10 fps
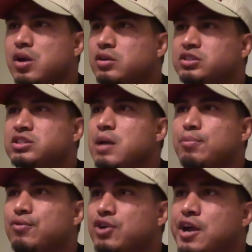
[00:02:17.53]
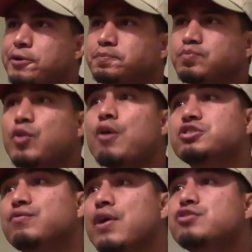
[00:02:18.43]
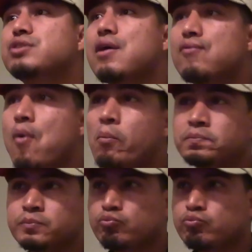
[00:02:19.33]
It doesn't happen overnight. No, some fighters have